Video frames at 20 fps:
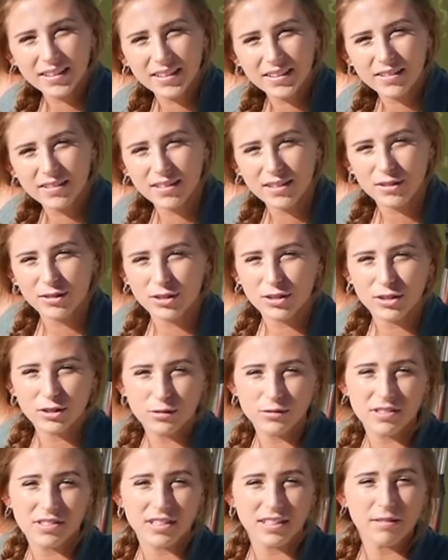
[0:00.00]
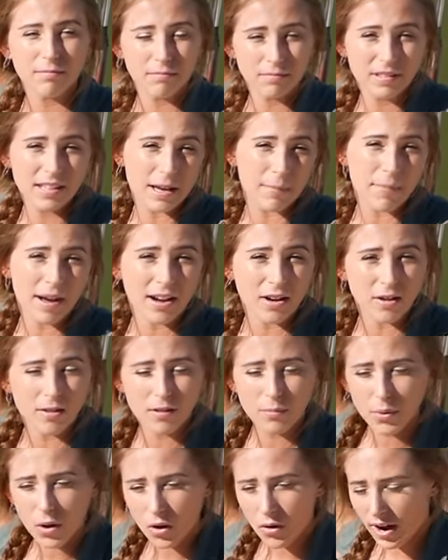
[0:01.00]
here that you can use to get back
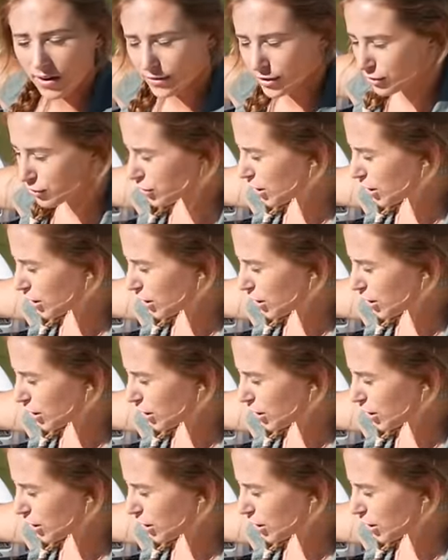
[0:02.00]
on the boat after you